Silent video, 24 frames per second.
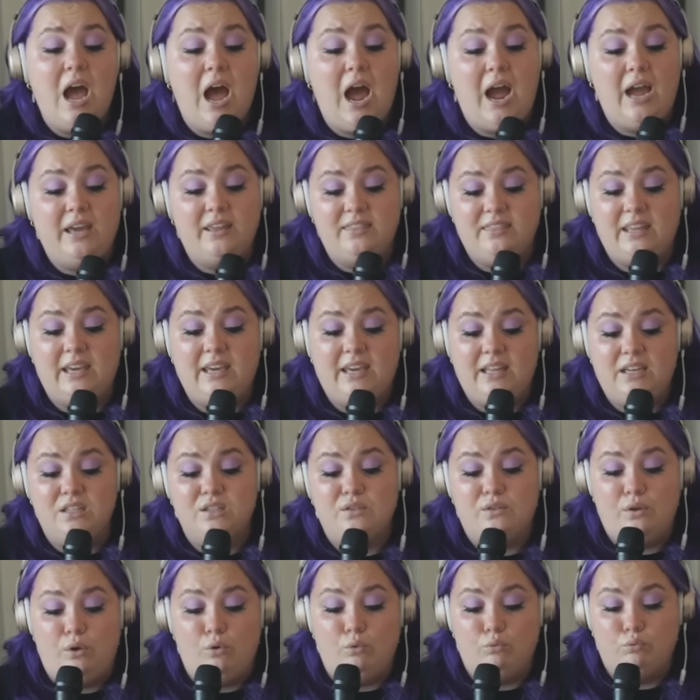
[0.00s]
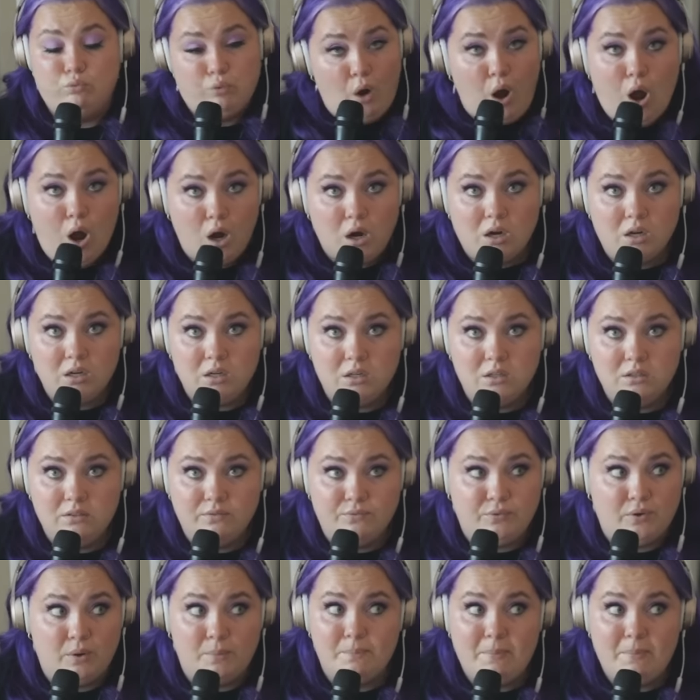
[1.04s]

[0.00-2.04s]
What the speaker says: I think it is wrong for